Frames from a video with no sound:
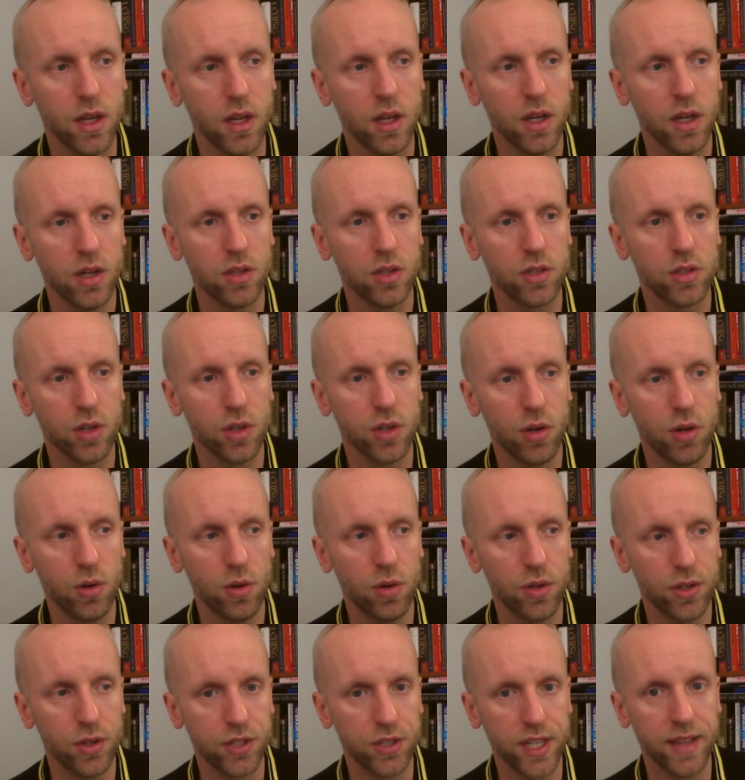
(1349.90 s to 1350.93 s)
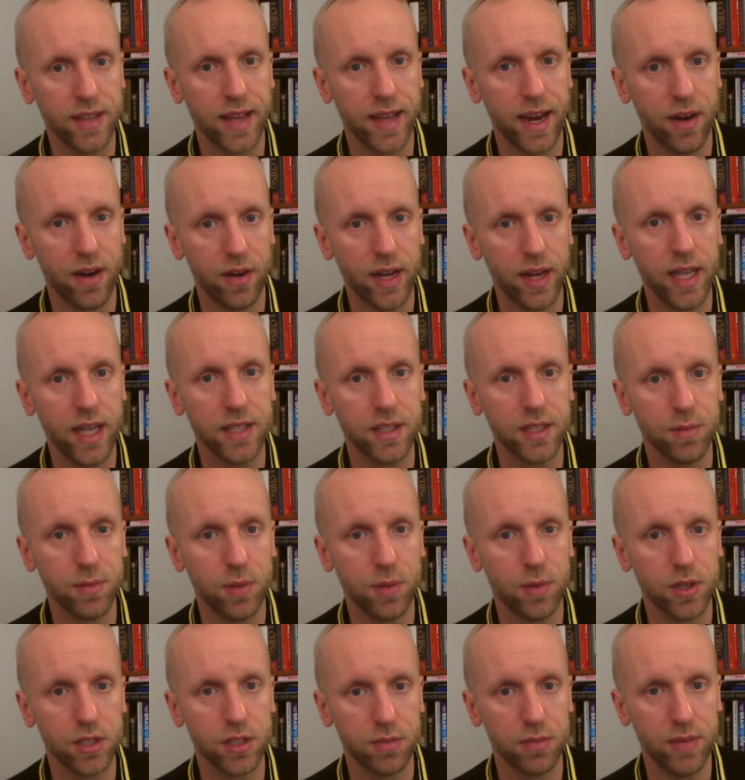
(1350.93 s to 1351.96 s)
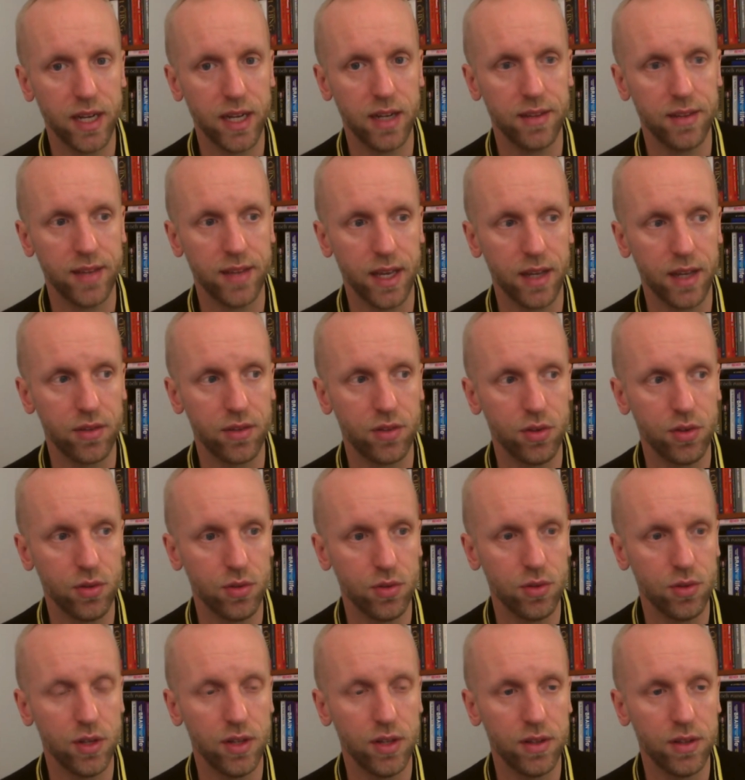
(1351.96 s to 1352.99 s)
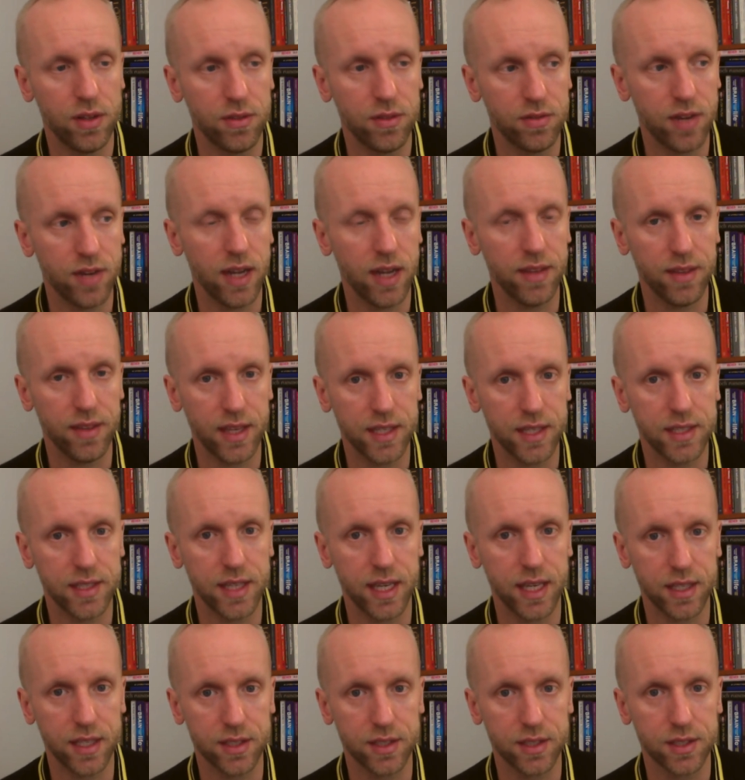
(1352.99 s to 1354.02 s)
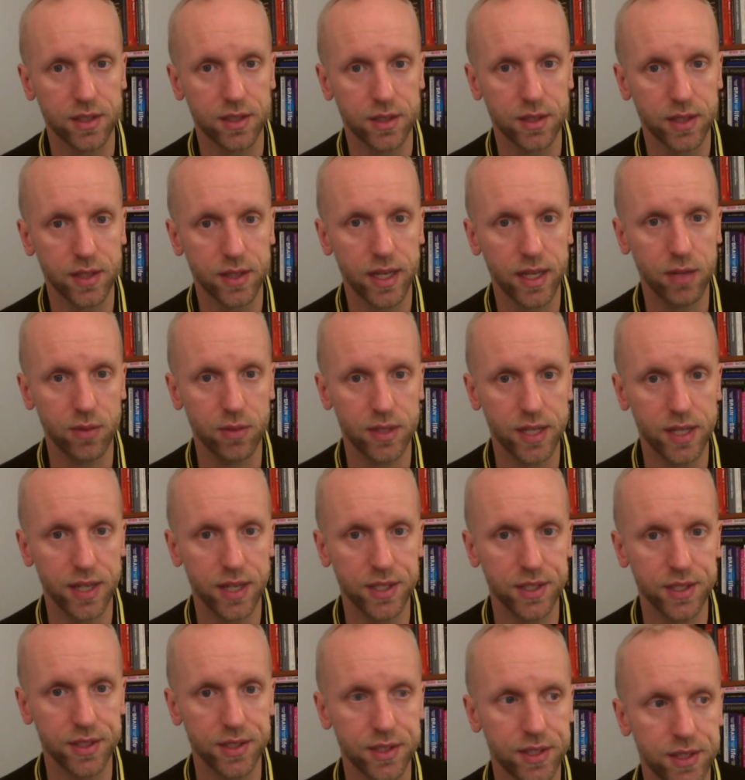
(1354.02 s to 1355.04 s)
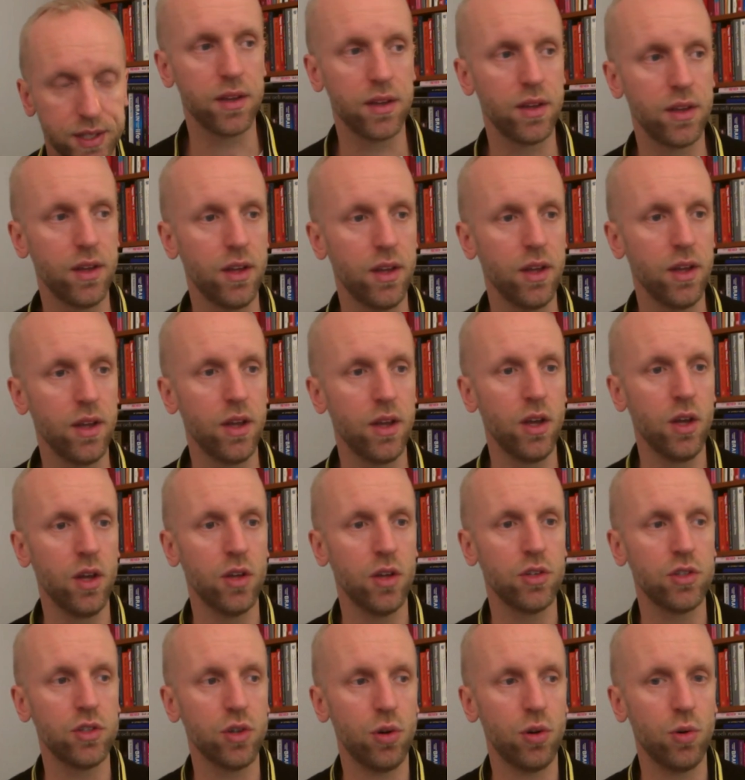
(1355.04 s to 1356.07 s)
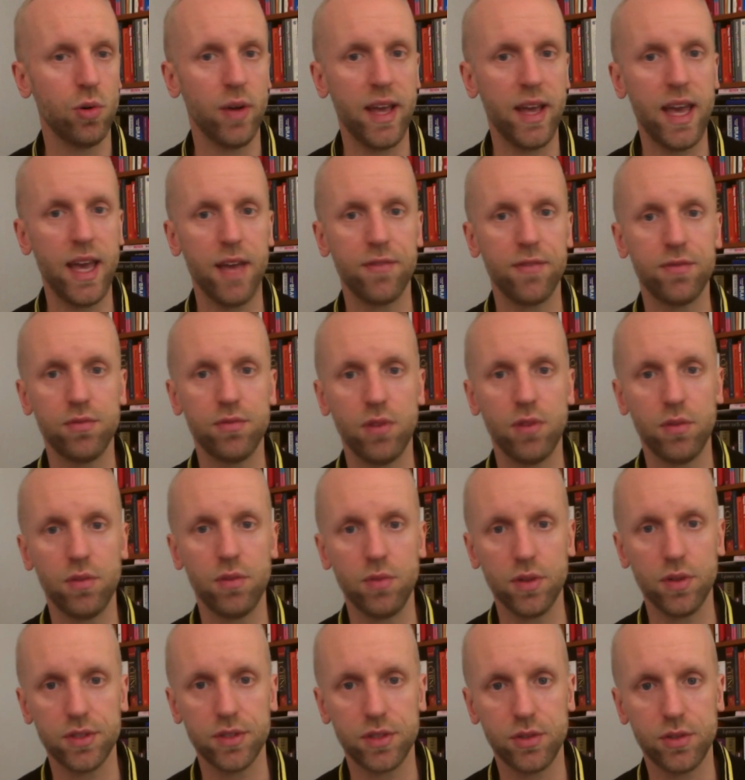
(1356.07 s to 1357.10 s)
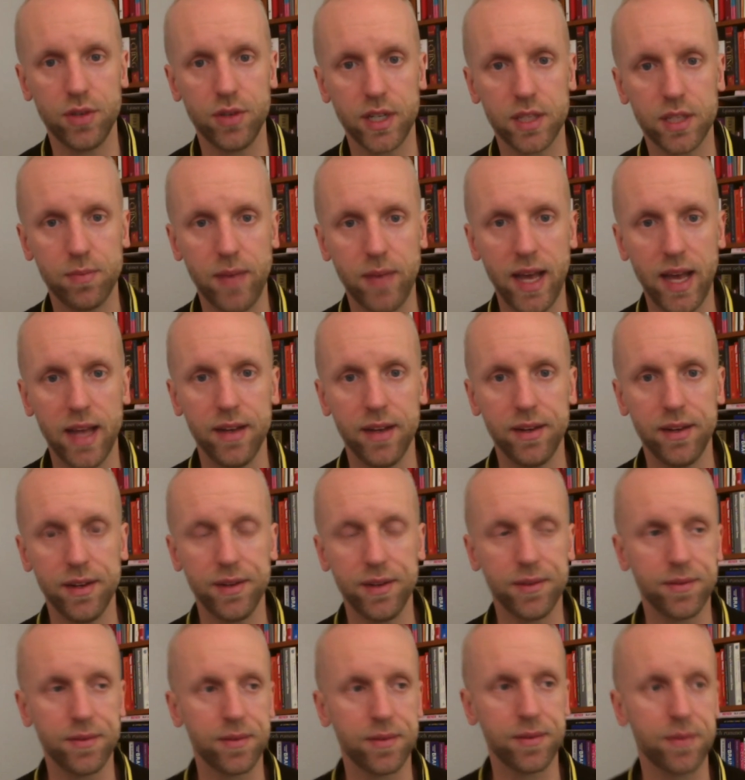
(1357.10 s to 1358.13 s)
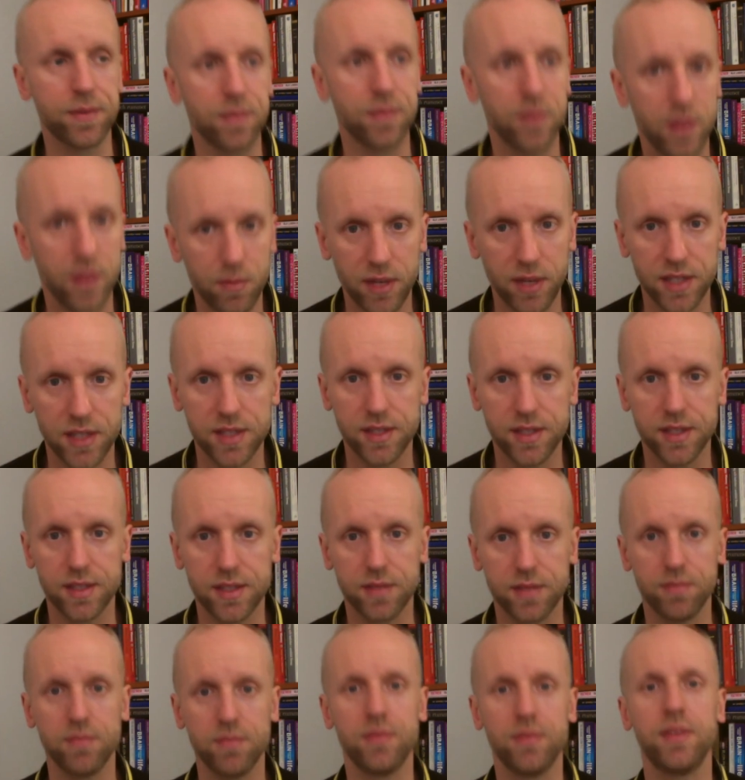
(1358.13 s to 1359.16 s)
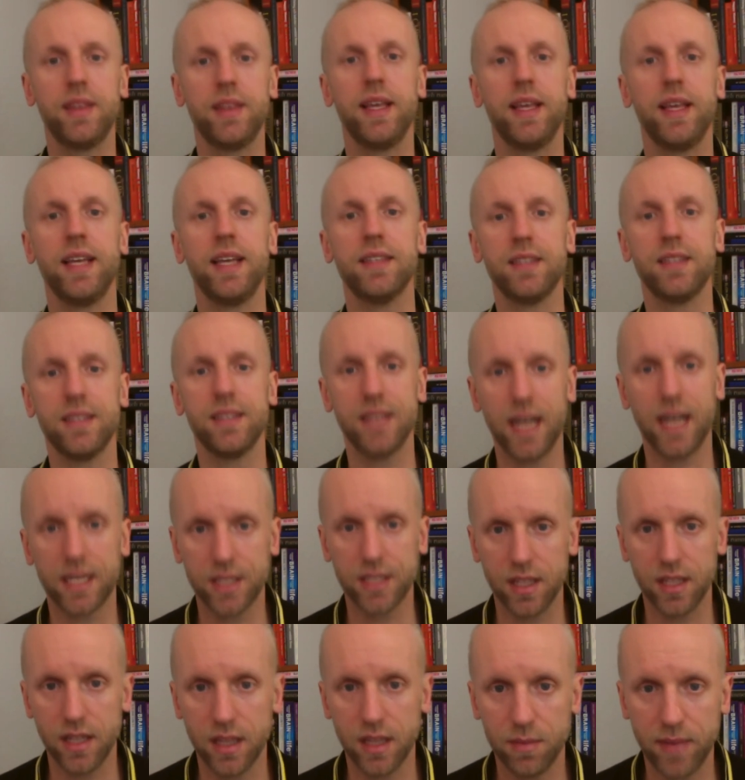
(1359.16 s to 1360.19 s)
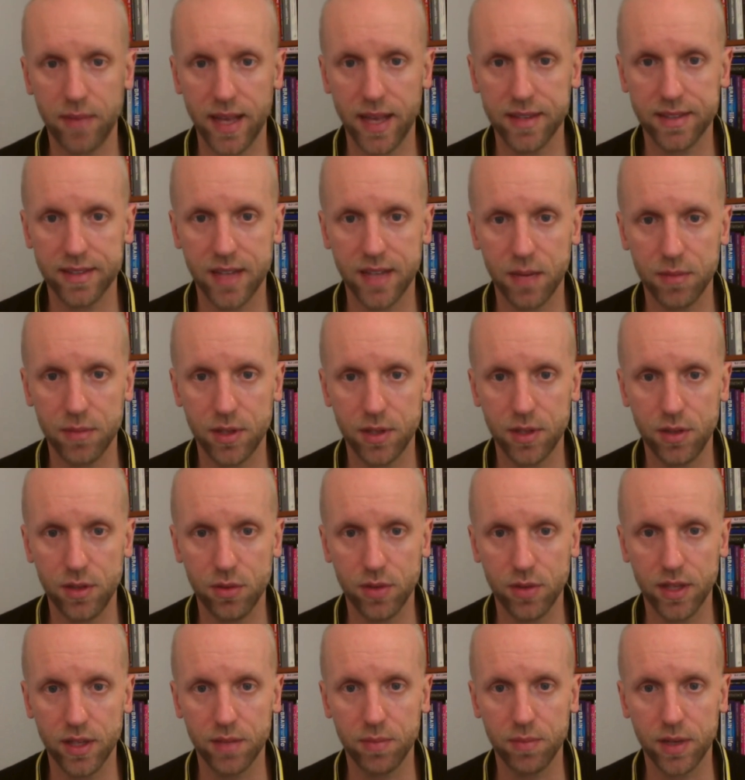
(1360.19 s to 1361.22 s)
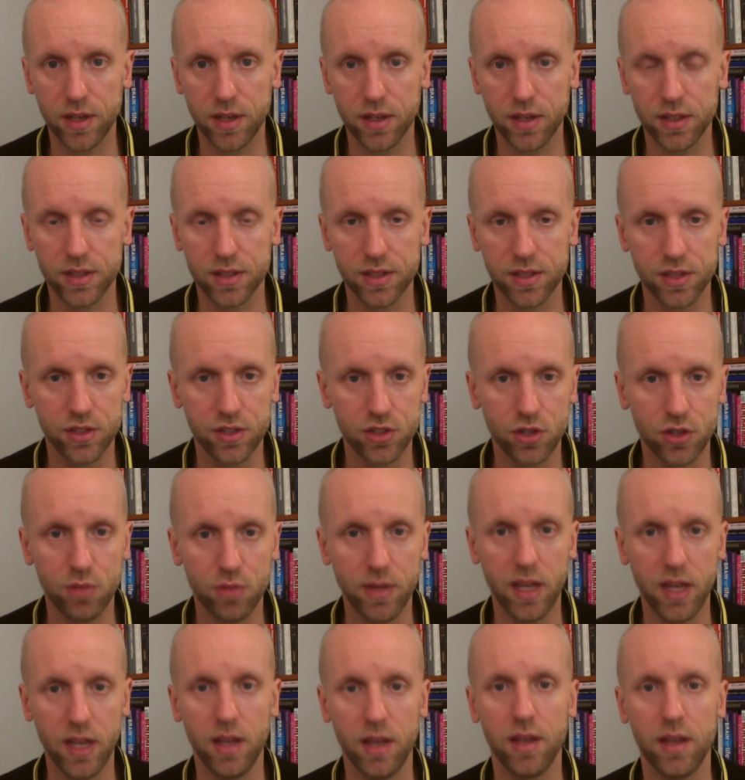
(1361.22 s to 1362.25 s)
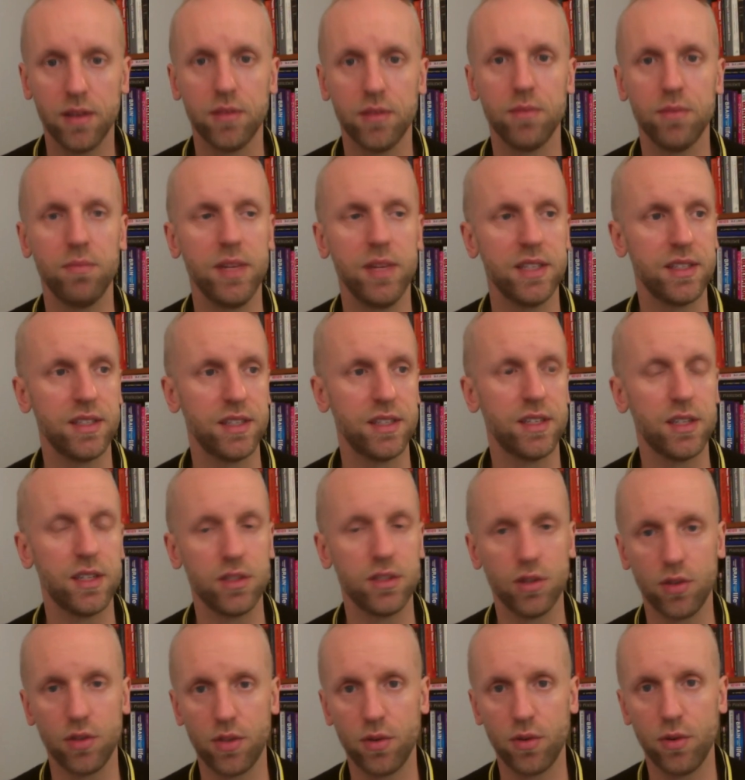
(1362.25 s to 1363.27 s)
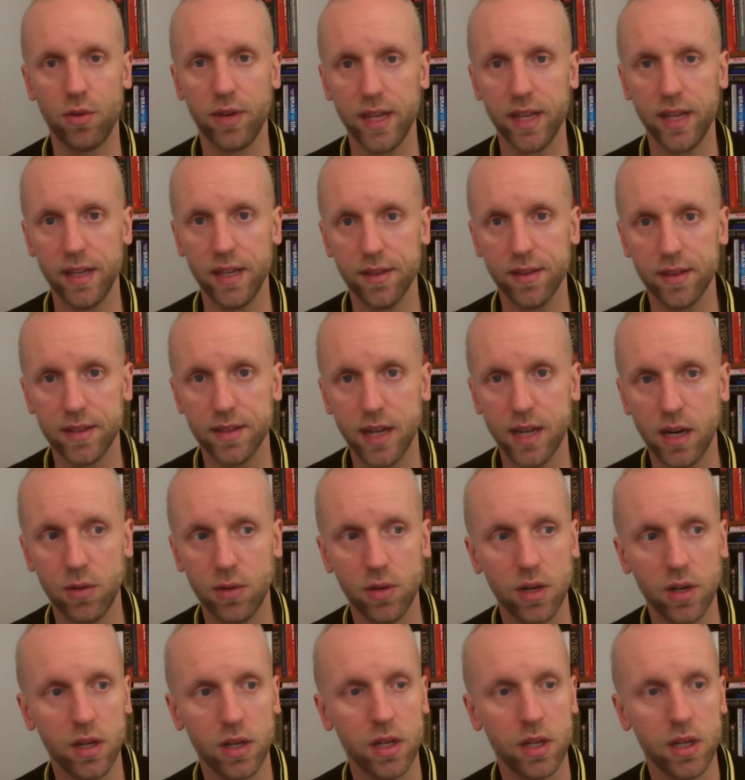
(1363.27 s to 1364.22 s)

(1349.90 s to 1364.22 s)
So you see, there is a possibility to find these things in recessions. So if one wants to expand the business, this is actually the best time to do it, because so many businesses are throwing in the towel.